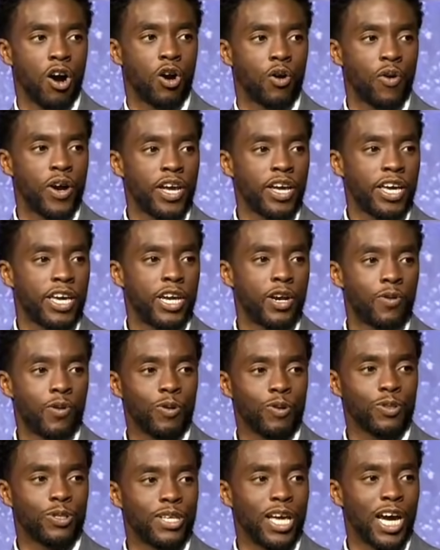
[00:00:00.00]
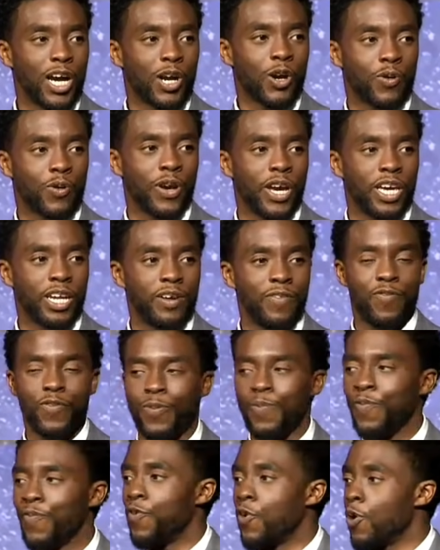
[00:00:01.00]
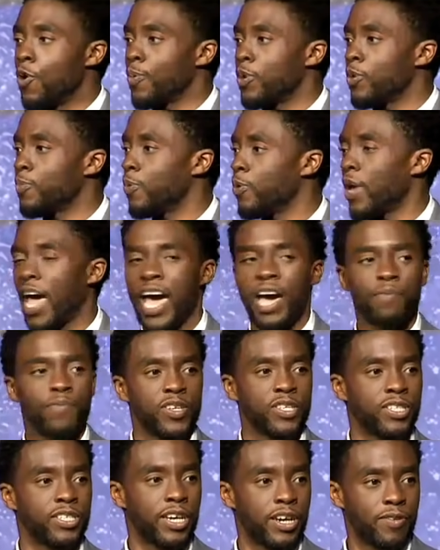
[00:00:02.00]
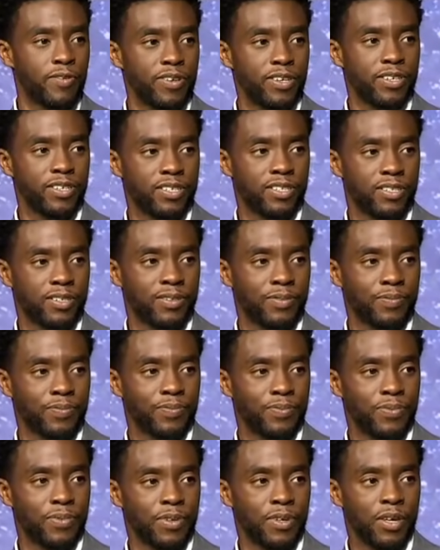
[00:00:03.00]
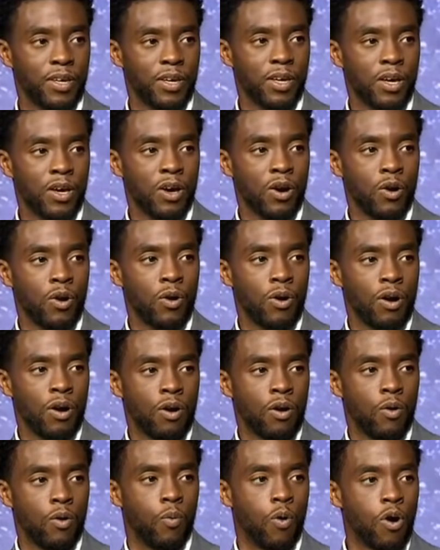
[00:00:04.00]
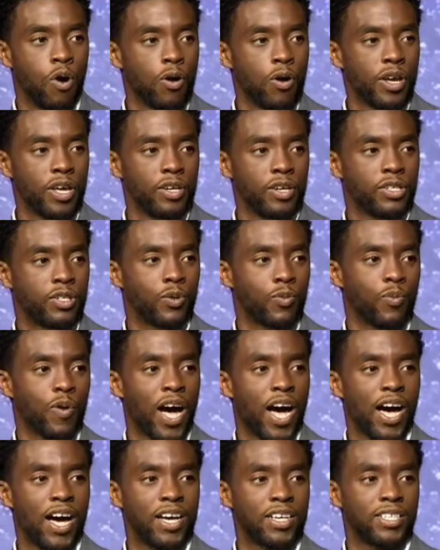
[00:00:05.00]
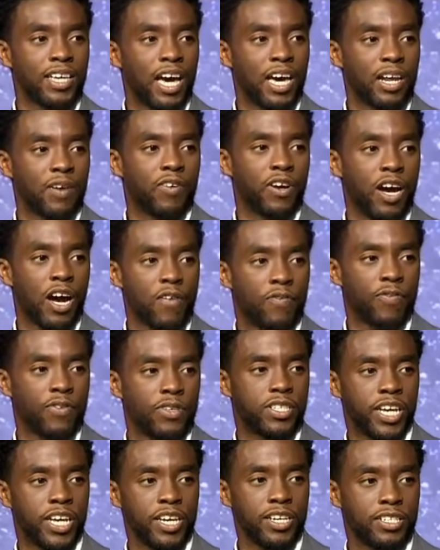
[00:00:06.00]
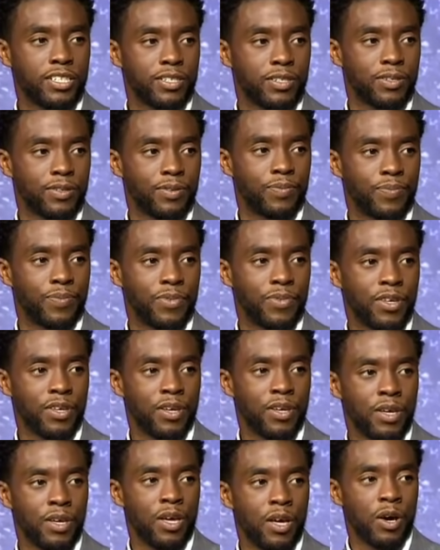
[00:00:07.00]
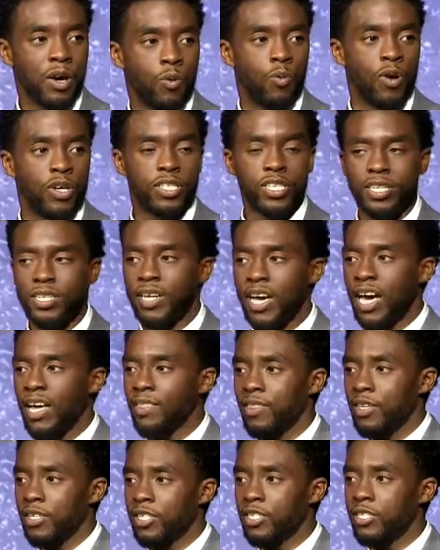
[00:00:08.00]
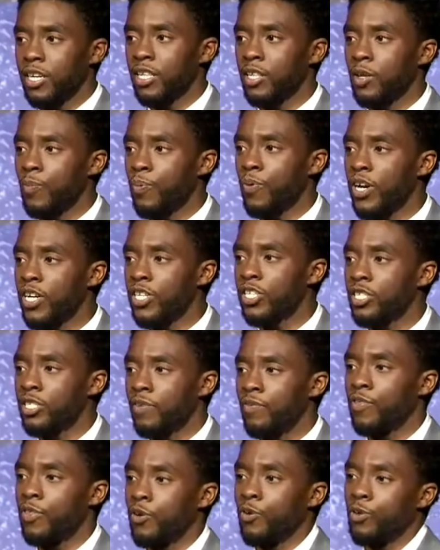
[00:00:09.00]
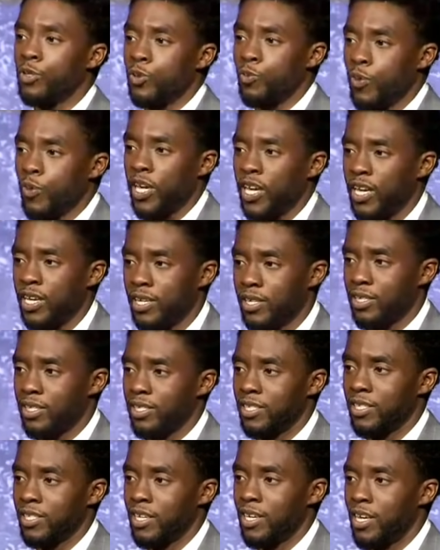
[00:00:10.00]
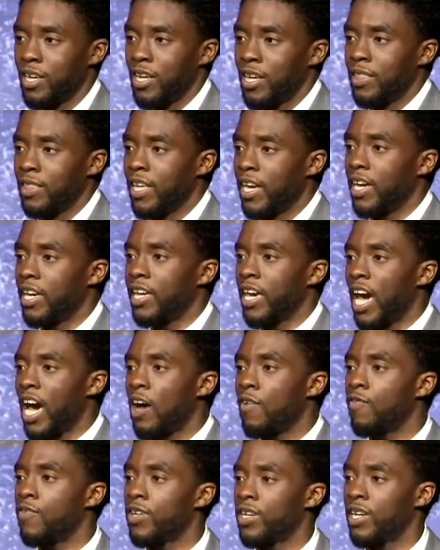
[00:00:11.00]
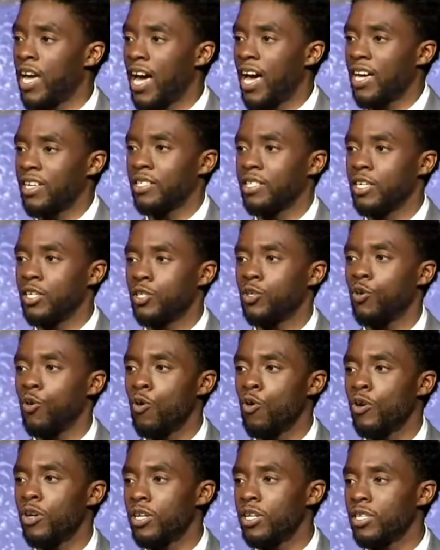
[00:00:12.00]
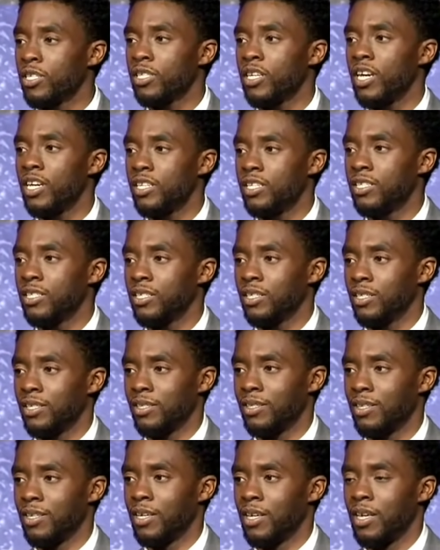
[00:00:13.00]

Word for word: Are great heroes not created from formidable adversaries? Warriors arise out of confrontation. Was it not the celebration of those wins that galvanized this organization